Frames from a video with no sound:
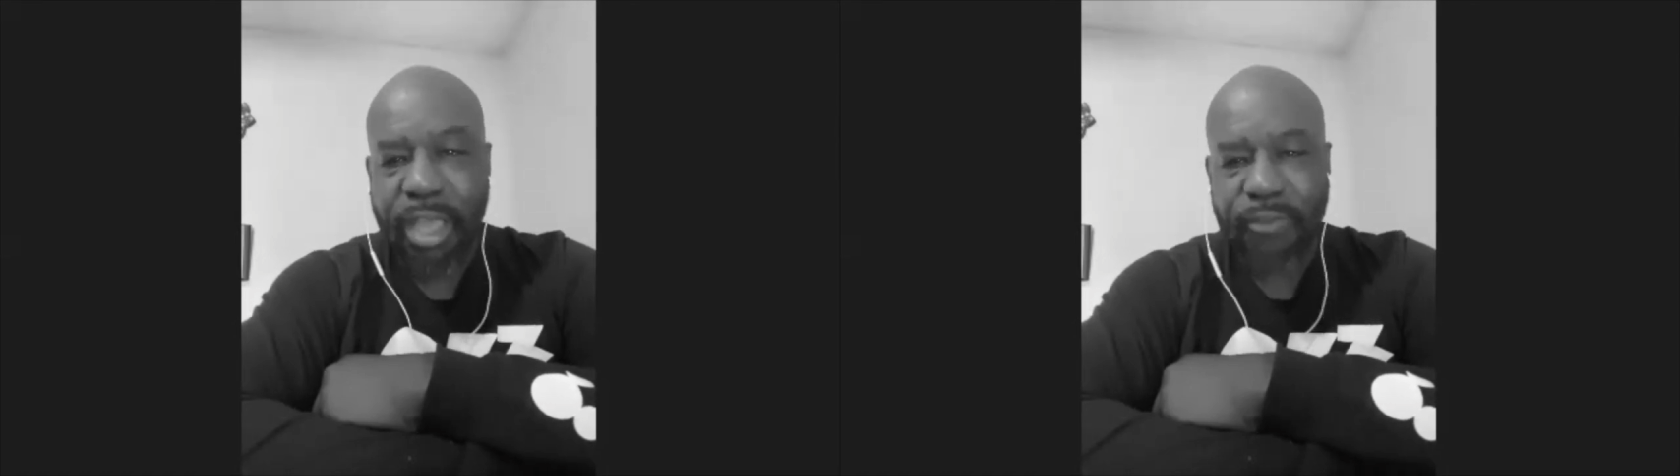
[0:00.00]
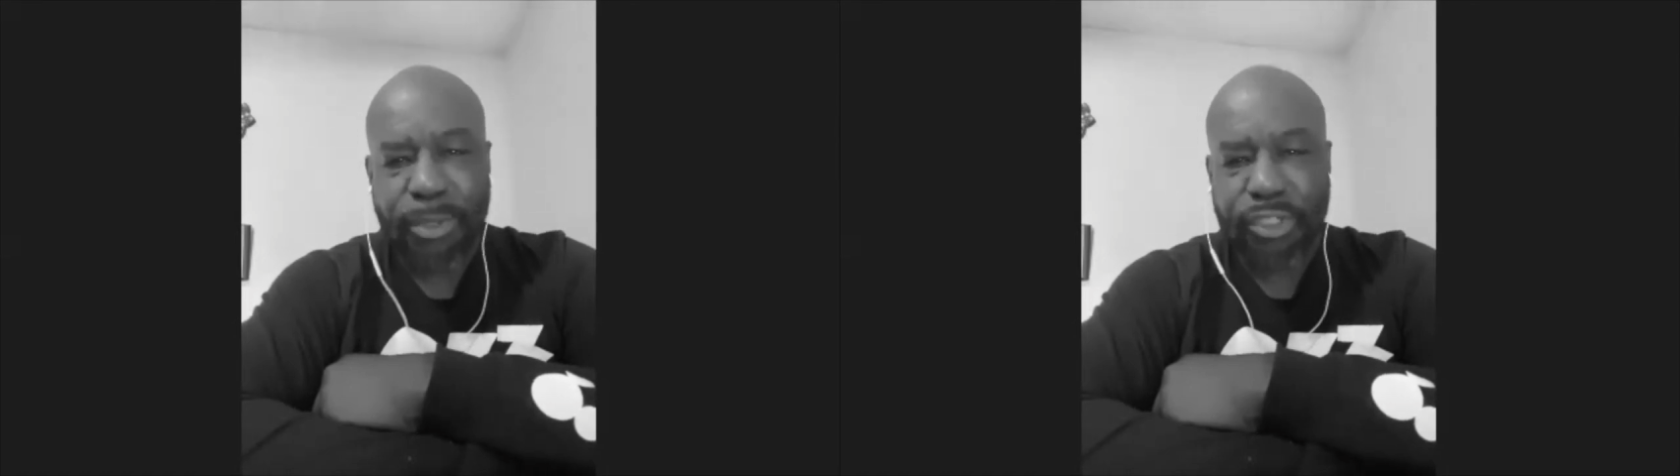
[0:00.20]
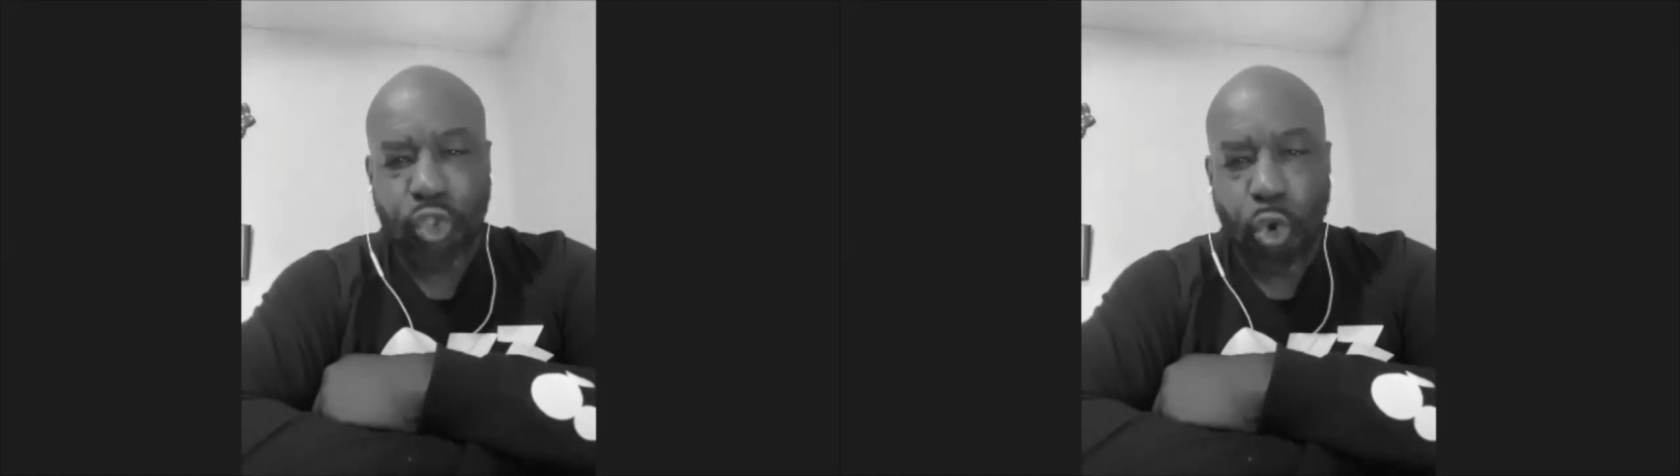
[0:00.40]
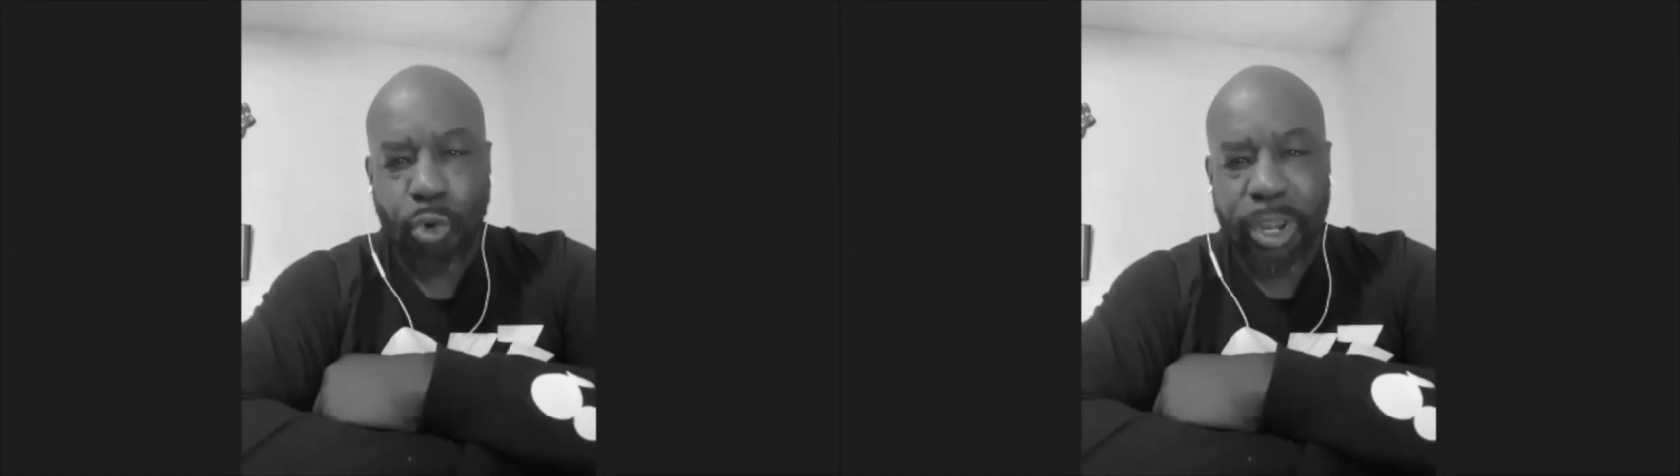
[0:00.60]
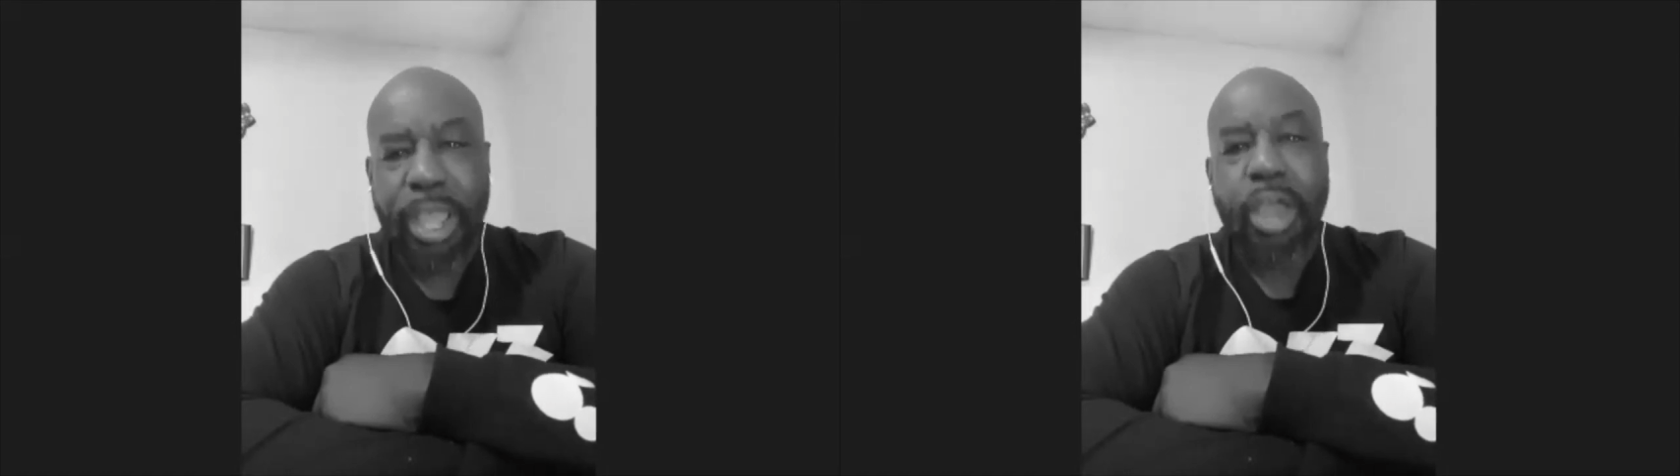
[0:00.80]
from a
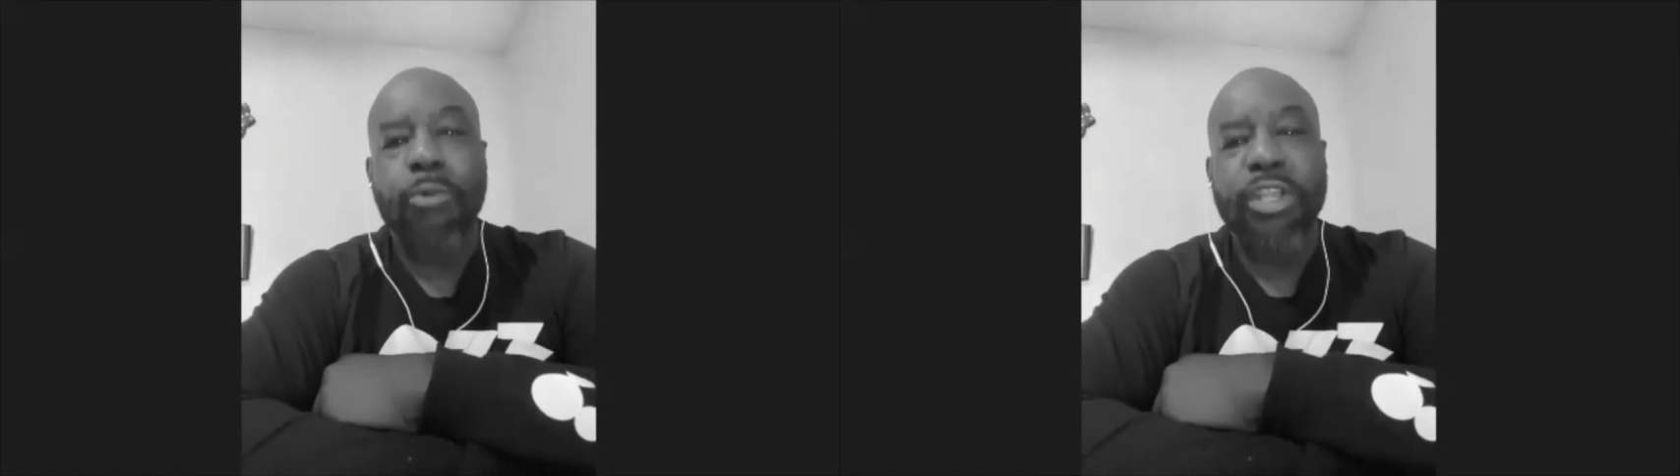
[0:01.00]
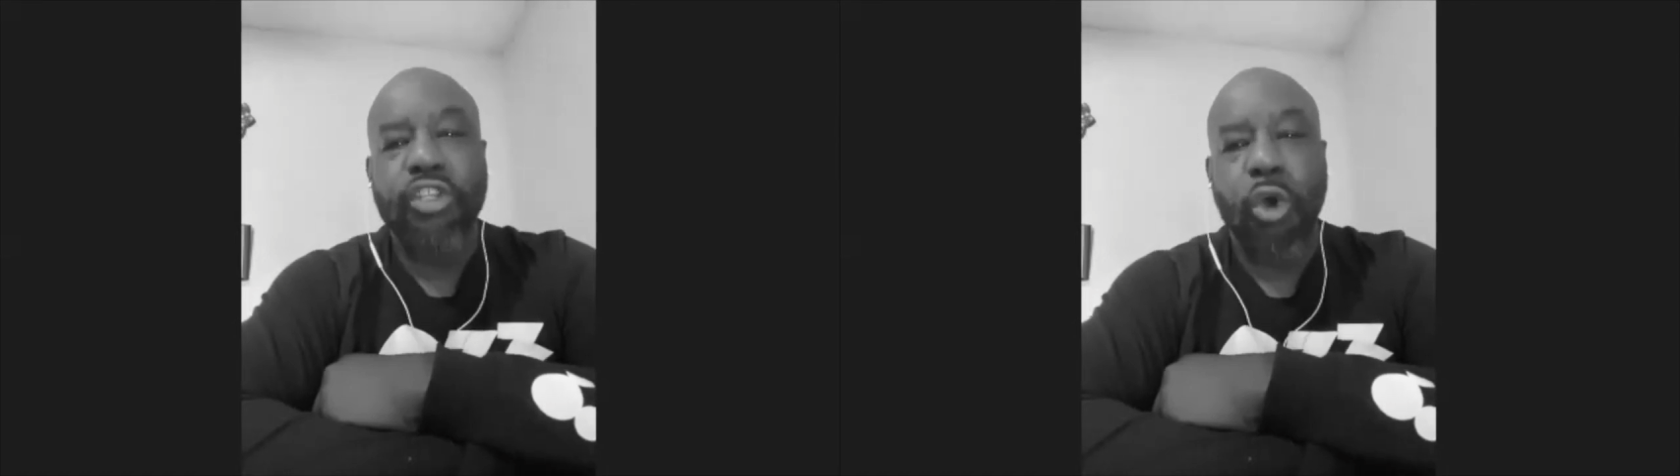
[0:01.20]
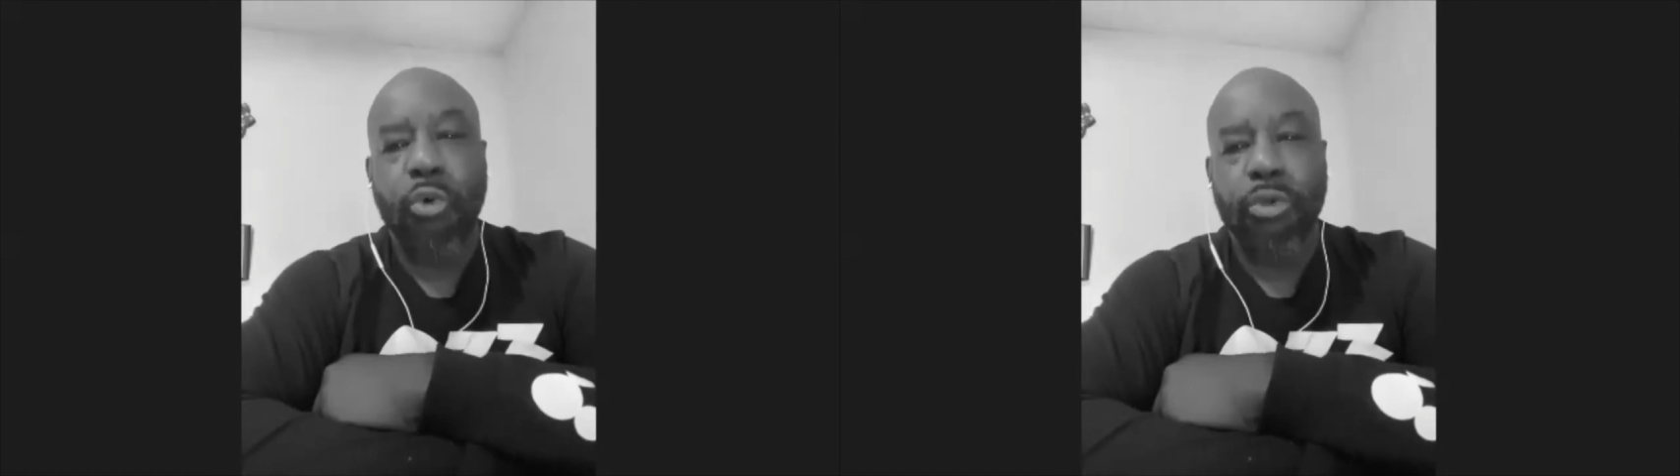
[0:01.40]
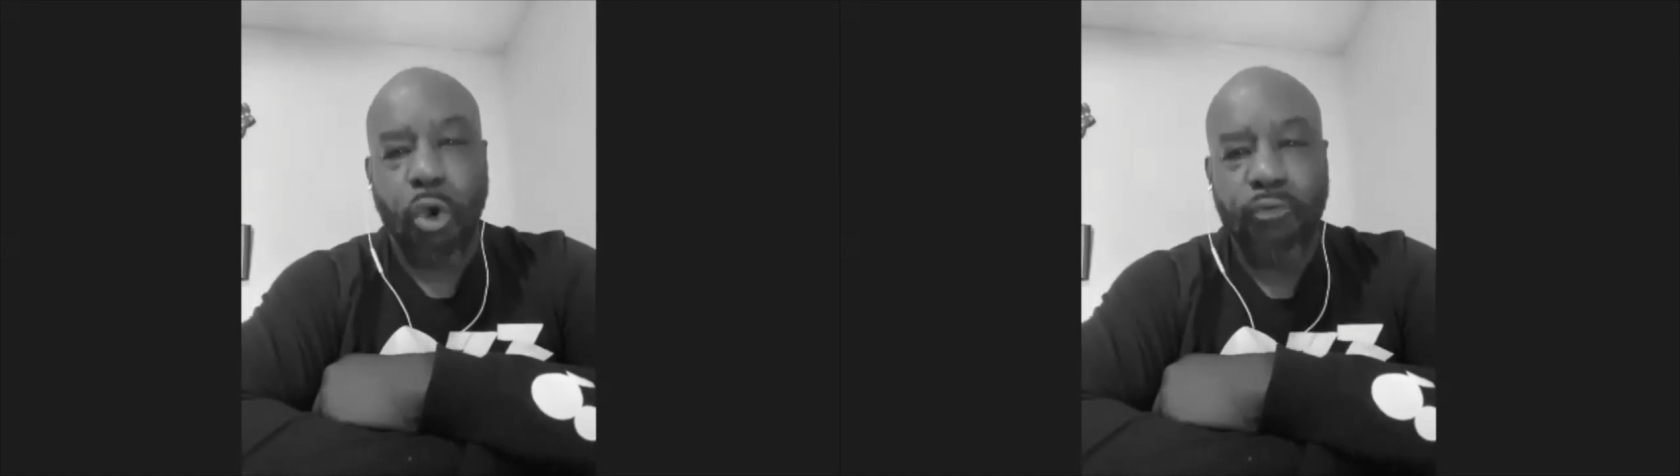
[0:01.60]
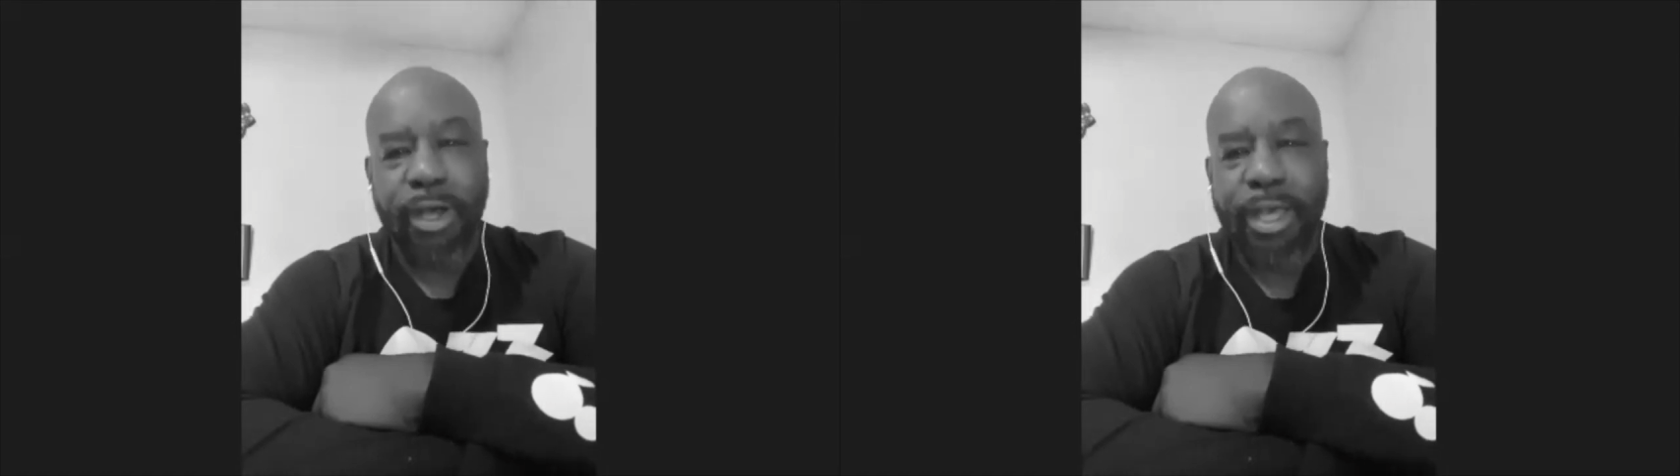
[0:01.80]
story retold
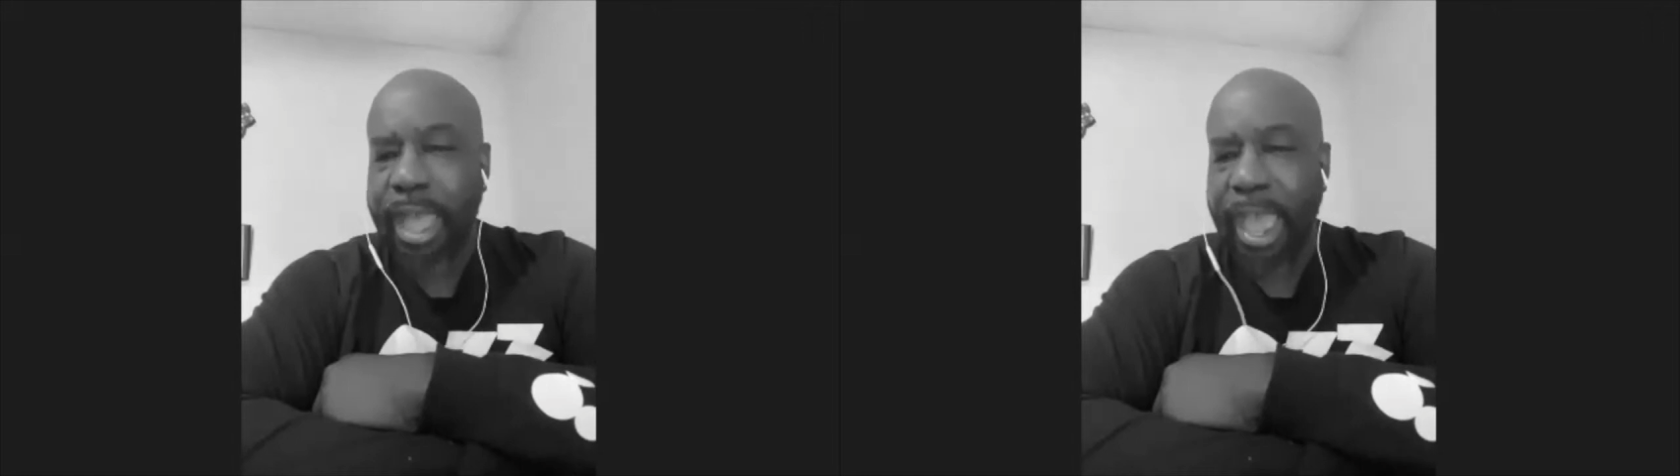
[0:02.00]
over